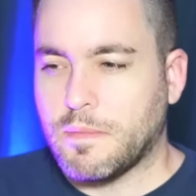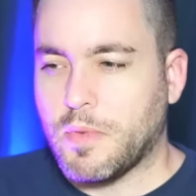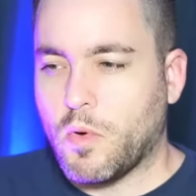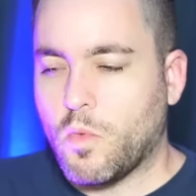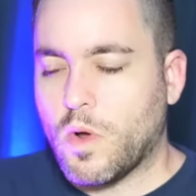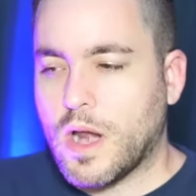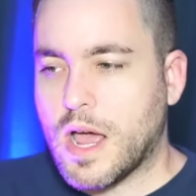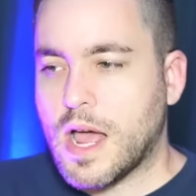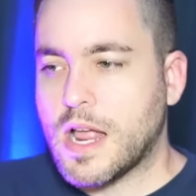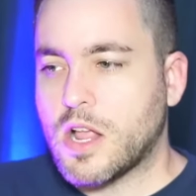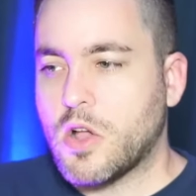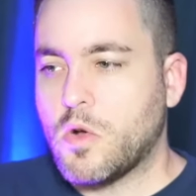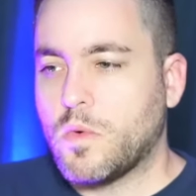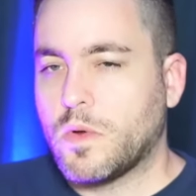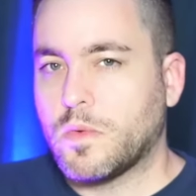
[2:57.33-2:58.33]
but when I
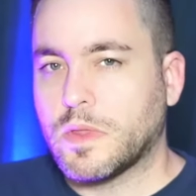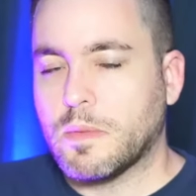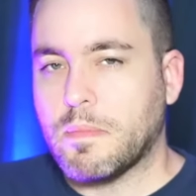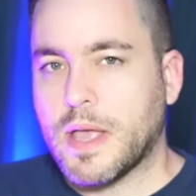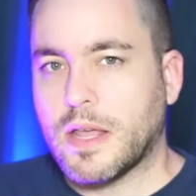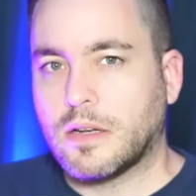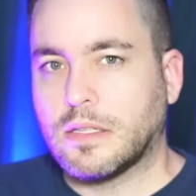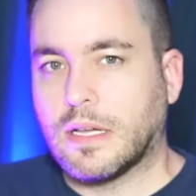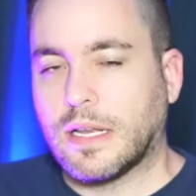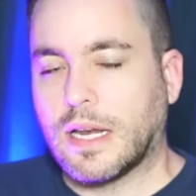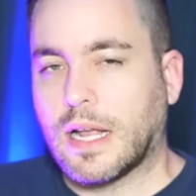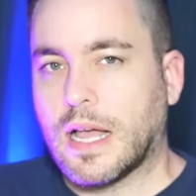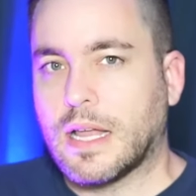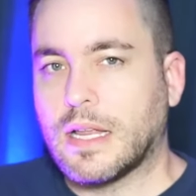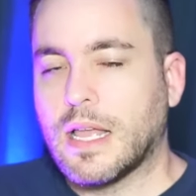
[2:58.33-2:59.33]
go in with the panel
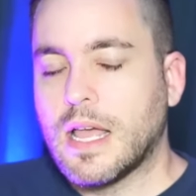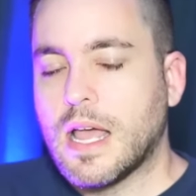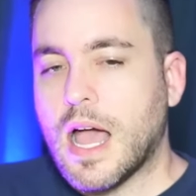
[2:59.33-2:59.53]
lining, I